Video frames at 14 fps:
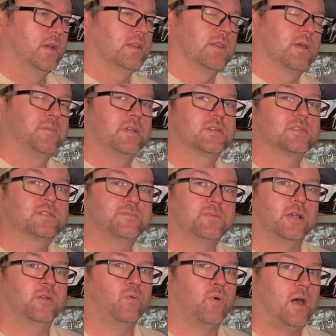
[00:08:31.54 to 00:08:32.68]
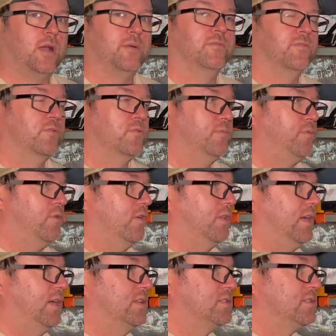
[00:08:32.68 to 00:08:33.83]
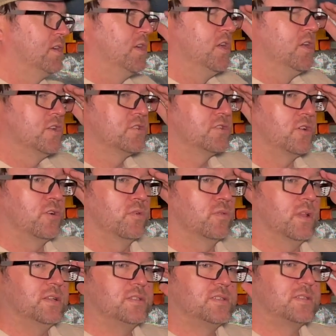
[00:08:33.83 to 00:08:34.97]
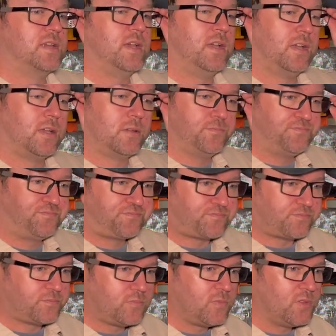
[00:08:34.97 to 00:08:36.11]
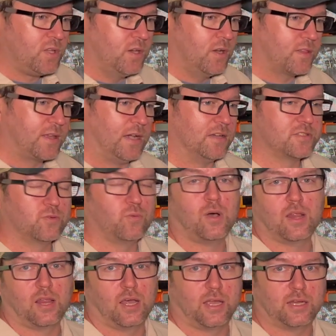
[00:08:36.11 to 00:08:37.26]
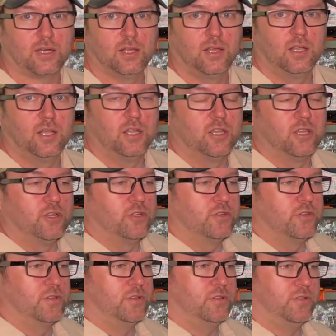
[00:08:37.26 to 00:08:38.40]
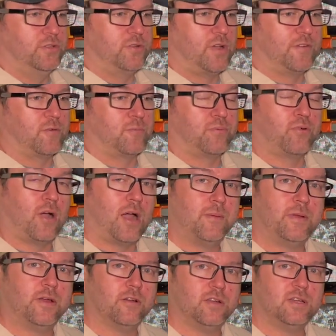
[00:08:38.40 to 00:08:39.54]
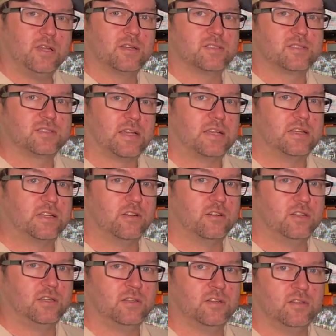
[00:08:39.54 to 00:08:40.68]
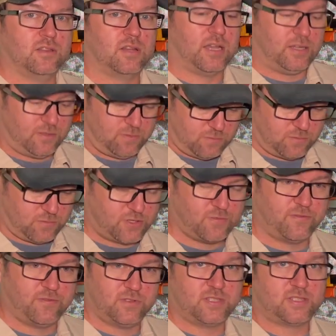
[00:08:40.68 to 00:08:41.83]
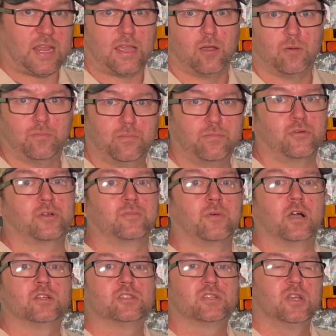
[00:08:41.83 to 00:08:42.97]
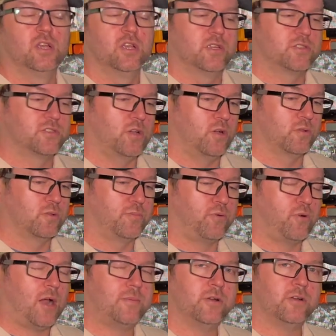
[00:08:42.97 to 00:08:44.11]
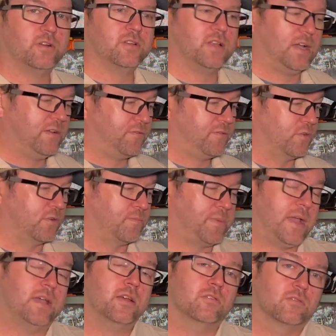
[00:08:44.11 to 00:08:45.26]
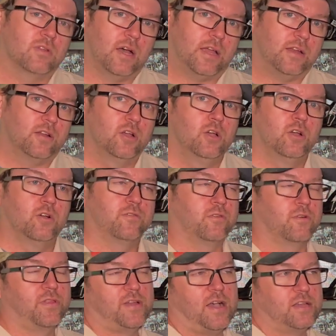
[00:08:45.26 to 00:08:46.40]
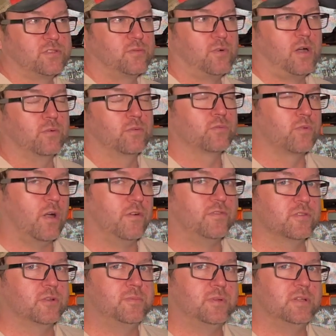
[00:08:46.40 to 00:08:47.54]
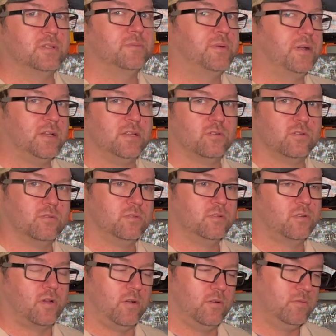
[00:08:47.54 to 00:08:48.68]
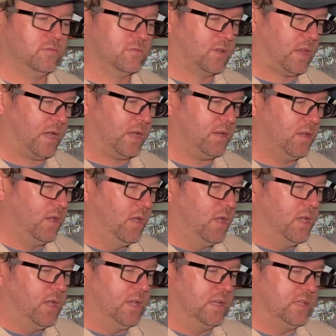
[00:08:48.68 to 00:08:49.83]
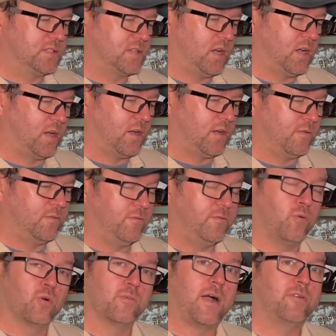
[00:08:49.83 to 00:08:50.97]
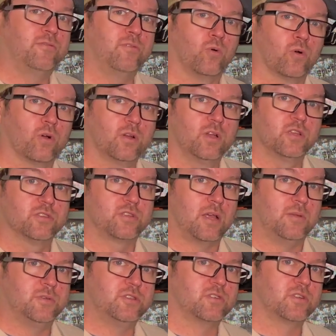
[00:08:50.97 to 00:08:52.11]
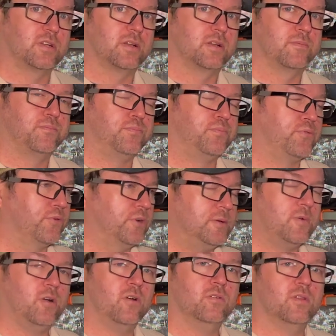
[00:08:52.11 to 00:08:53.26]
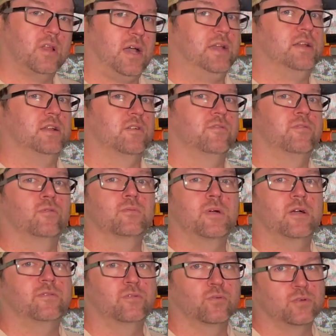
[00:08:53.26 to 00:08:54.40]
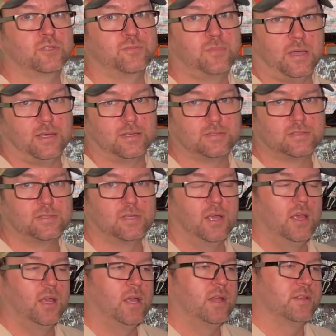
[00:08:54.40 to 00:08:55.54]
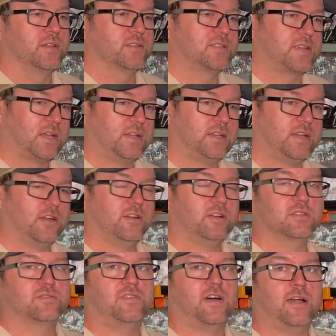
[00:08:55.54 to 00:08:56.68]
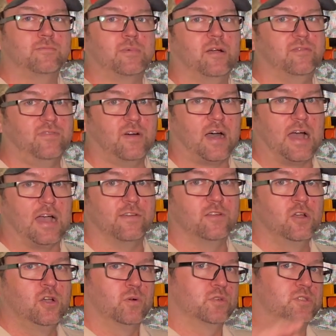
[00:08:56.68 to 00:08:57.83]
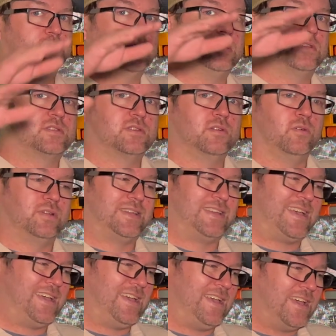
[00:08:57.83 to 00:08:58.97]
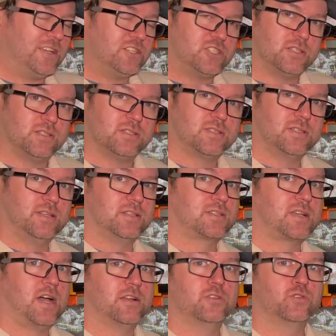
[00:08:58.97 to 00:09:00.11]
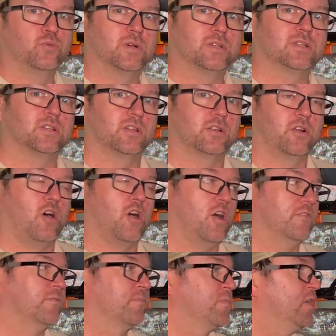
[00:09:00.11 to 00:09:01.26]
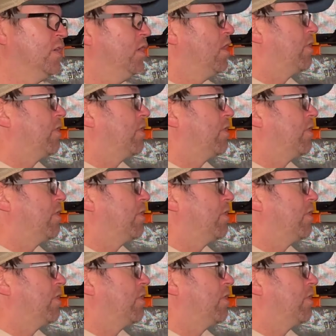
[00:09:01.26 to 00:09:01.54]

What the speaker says: Let me explain why I prefer the bar lights. So let's take a 1,000 watt light. You have a primary and a secondary light stamp, pretty much. So the primary light for a panel light for 1,000 watt would roughly be, depending on the light, is 4x4. So that means you're getting primo light in a 4x4 space. The secondary is 5x5, which means on the edges it's kind of dwindling off.